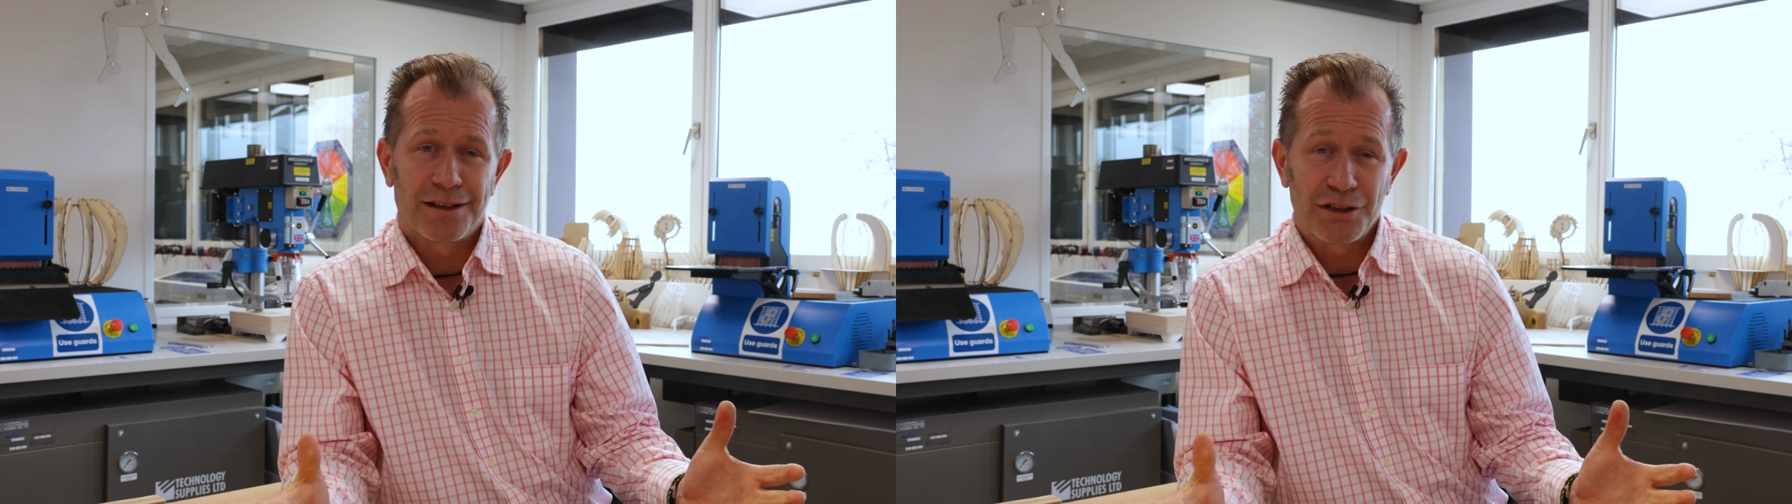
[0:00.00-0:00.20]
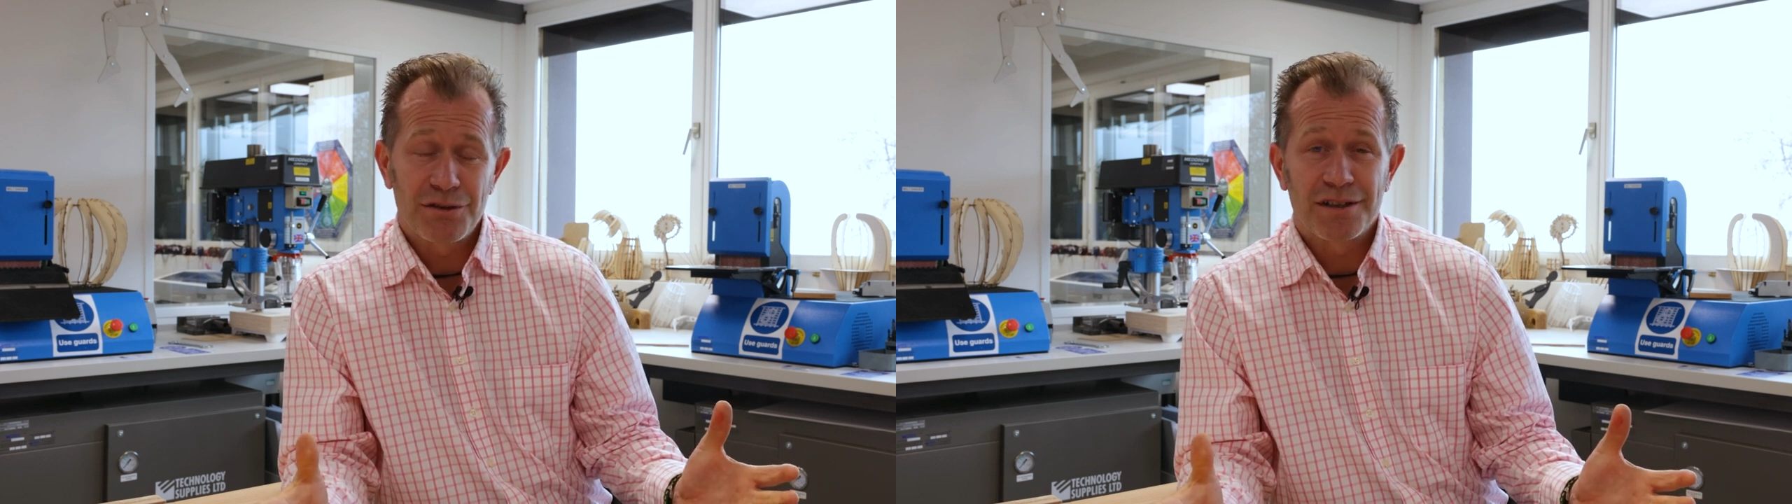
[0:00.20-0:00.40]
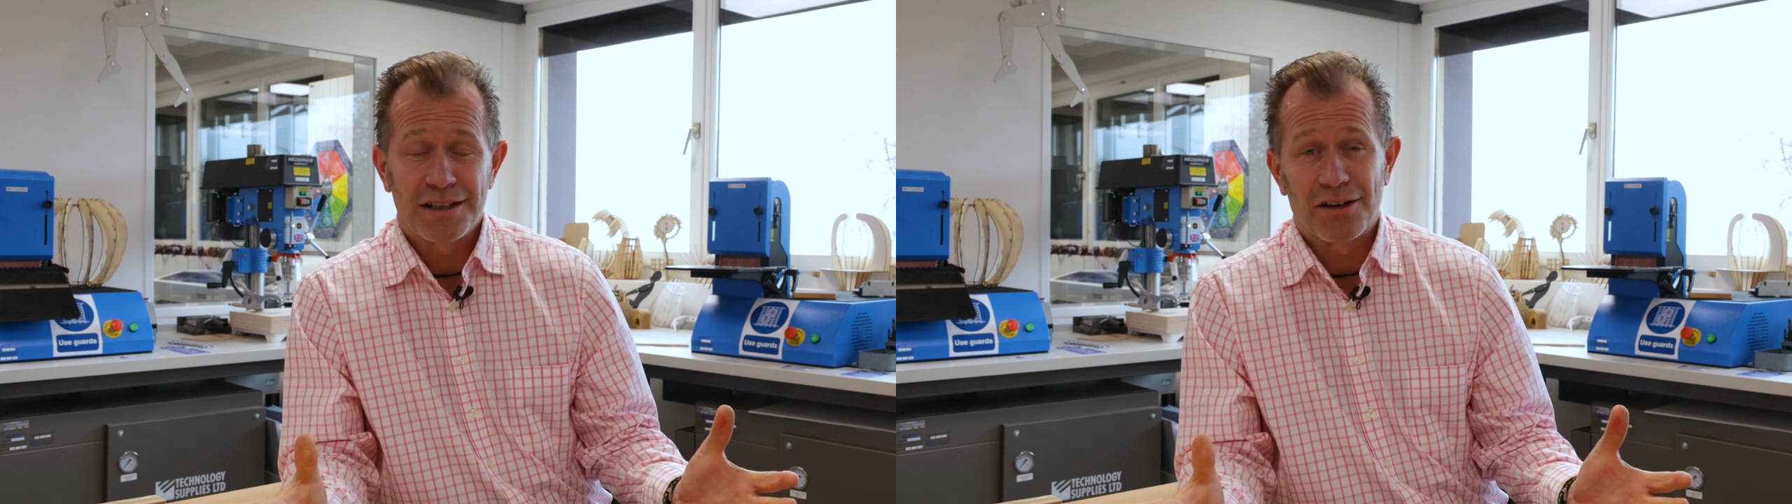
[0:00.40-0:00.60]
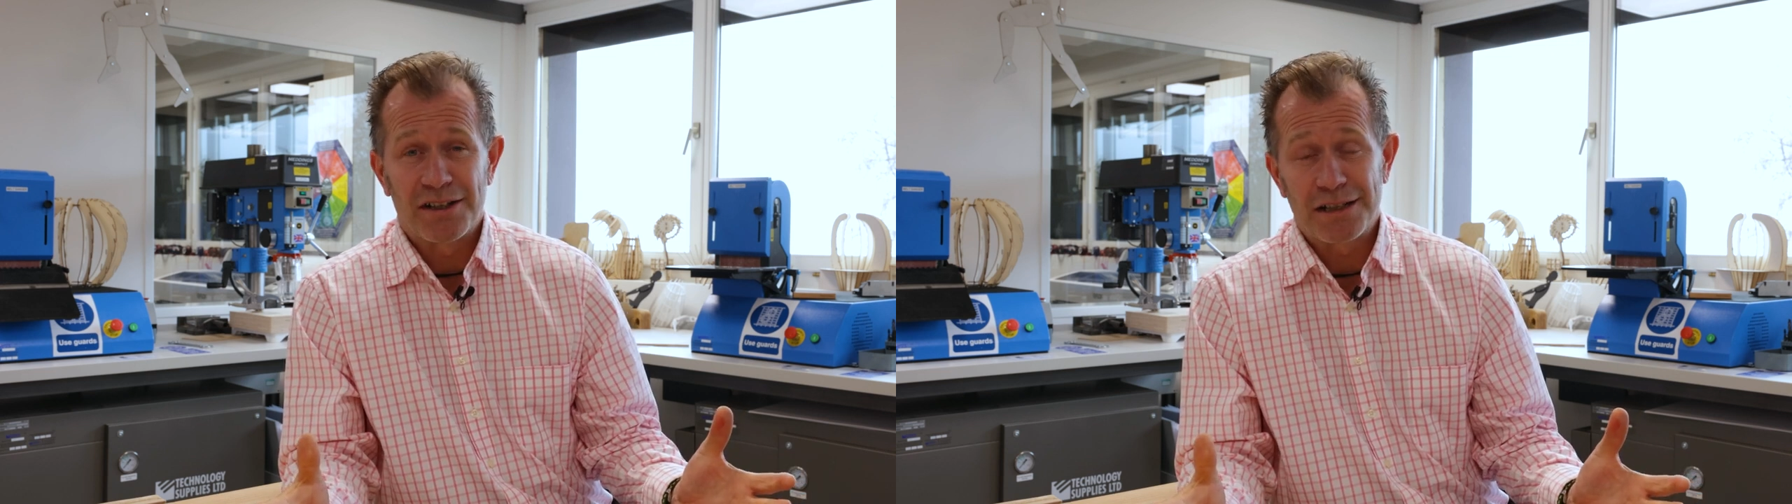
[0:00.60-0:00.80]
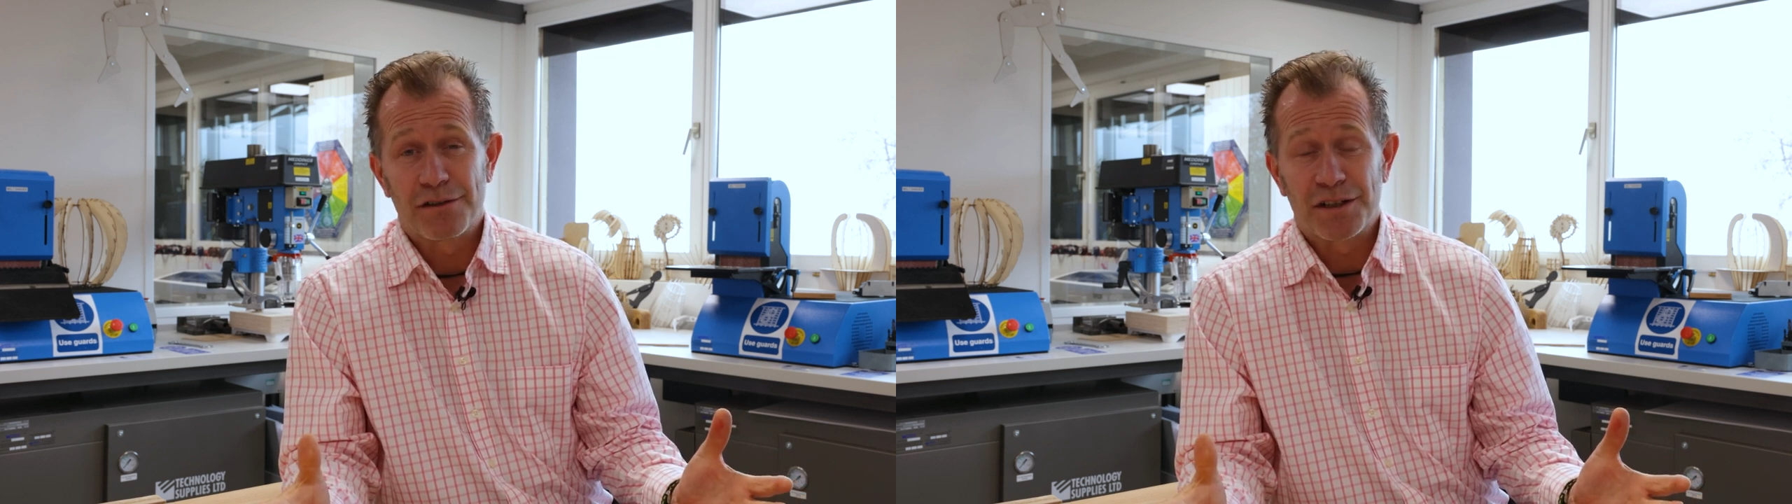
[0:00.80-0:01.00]
used to the
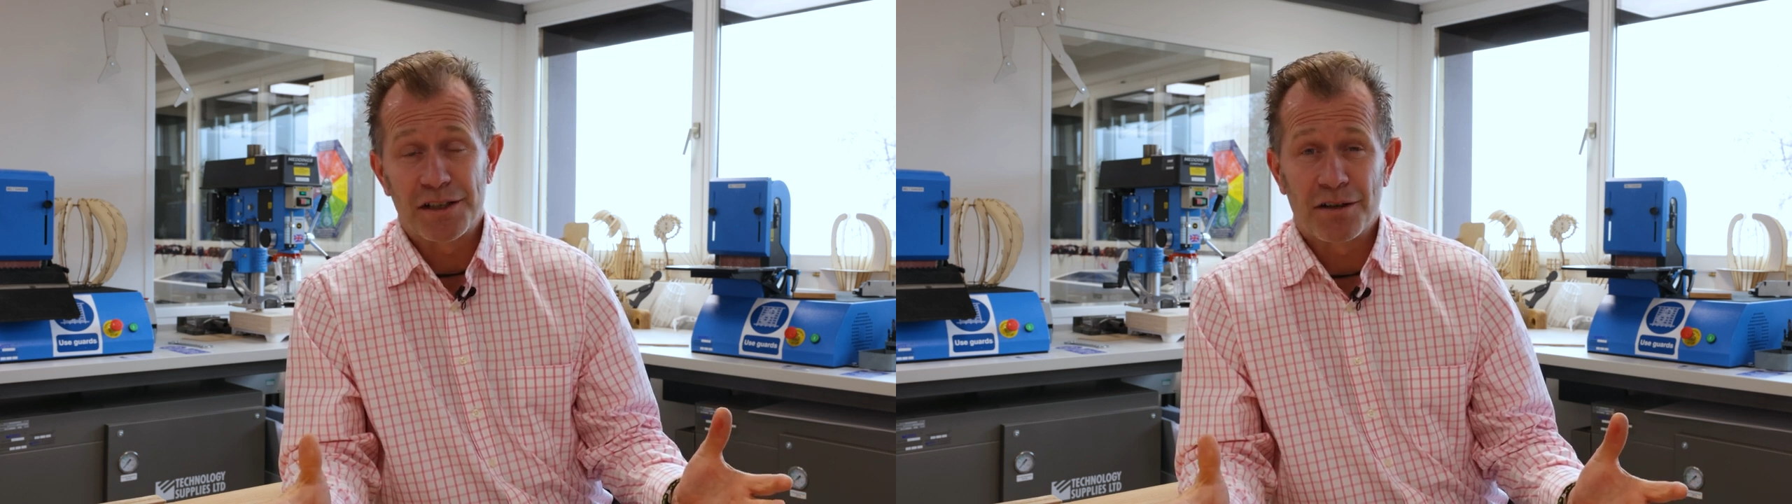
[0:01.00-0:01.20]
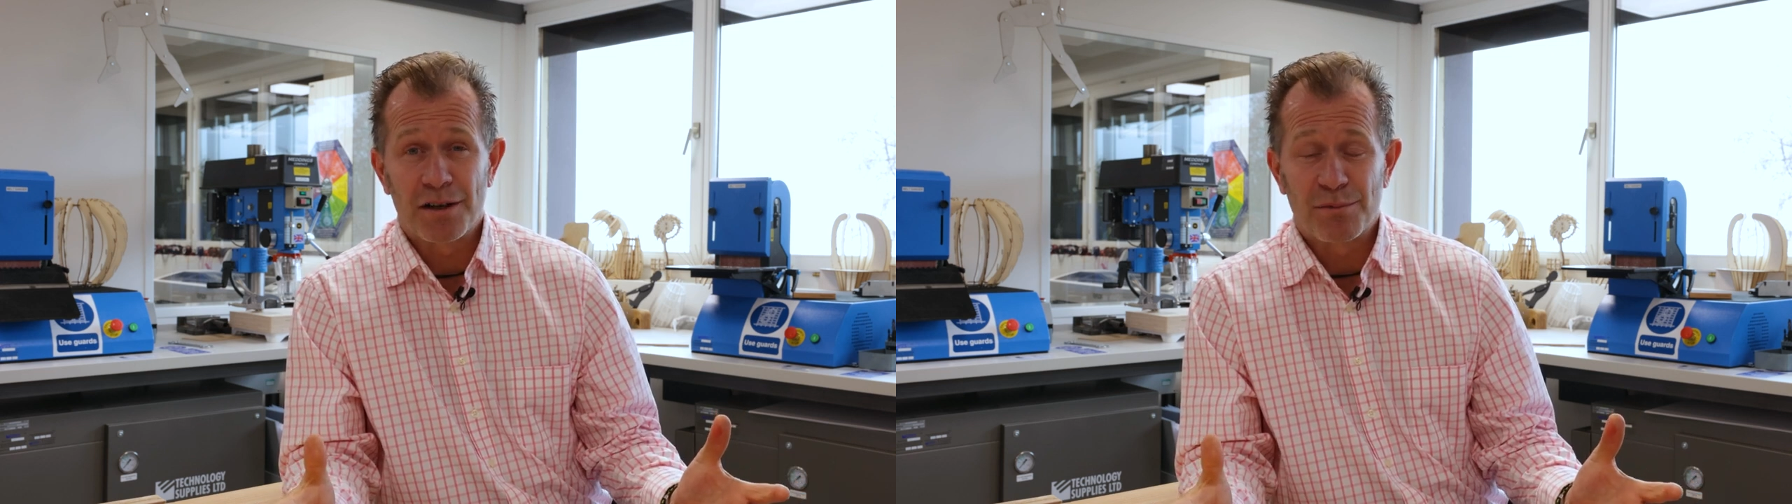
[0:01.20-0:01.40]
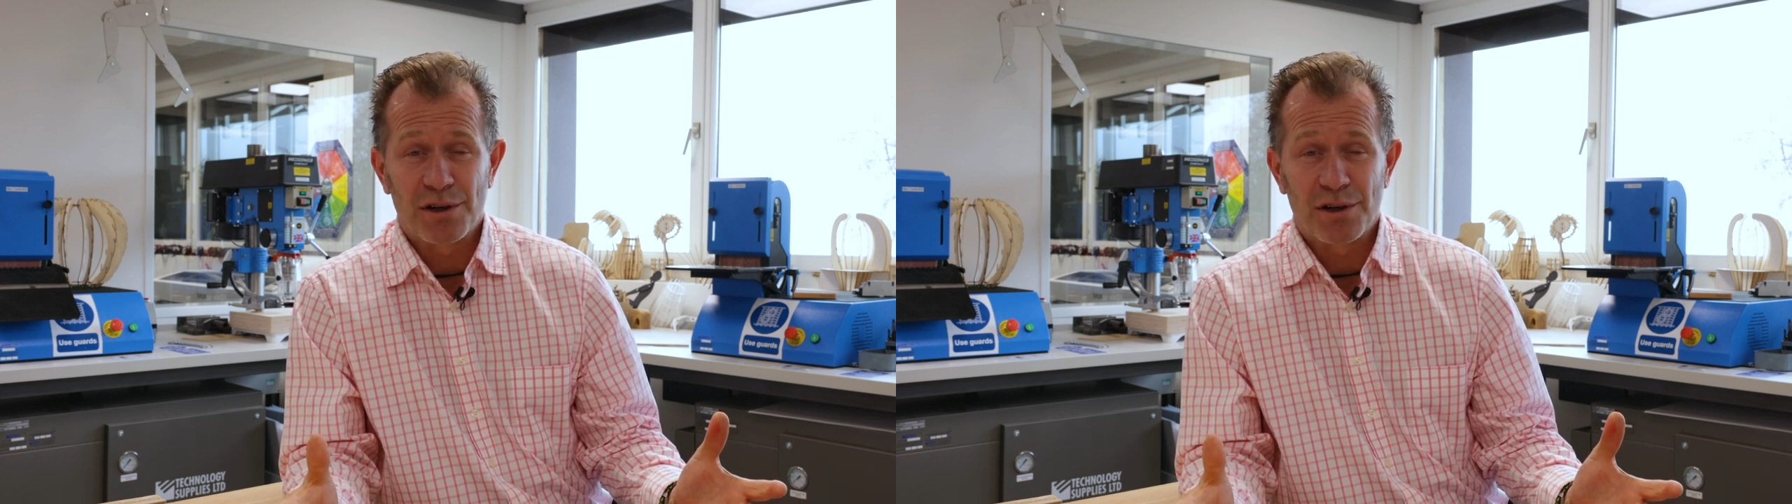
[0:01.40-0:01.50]
idea of the design